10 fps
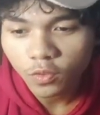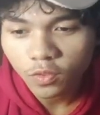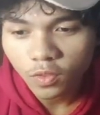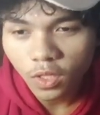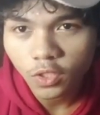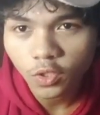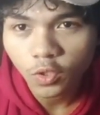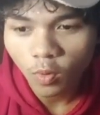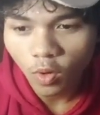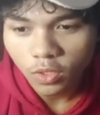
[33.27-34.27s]
a new
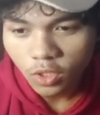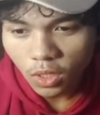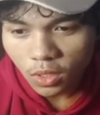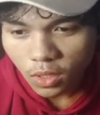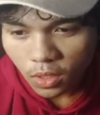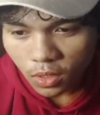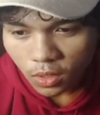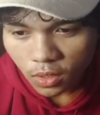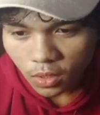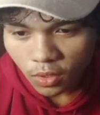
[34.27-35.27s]
project
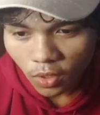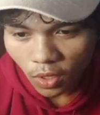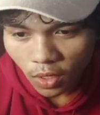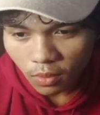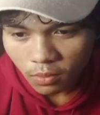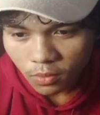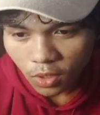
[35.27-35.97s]
named